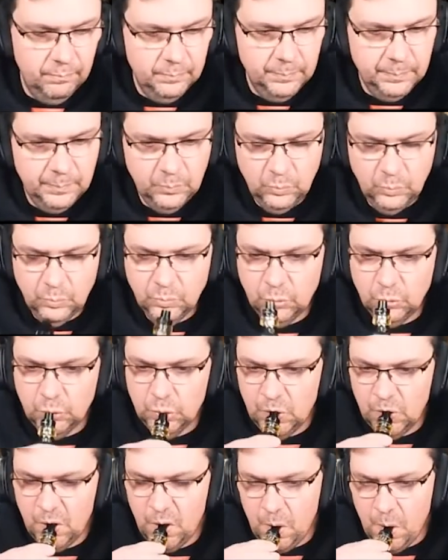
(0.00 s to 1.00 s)
the
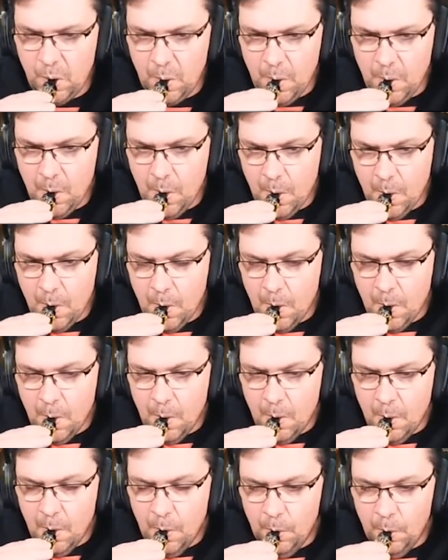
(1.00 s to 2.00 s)
bottom of her
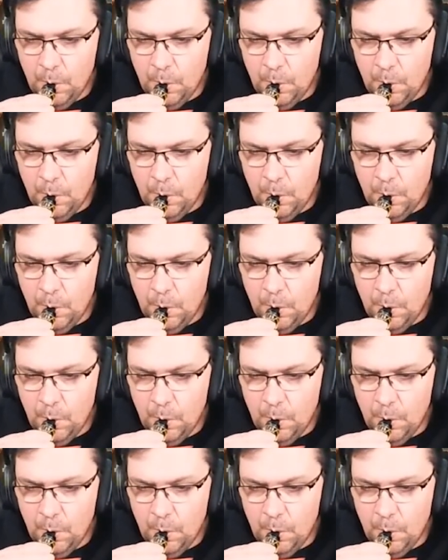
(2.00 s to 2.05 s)
mouth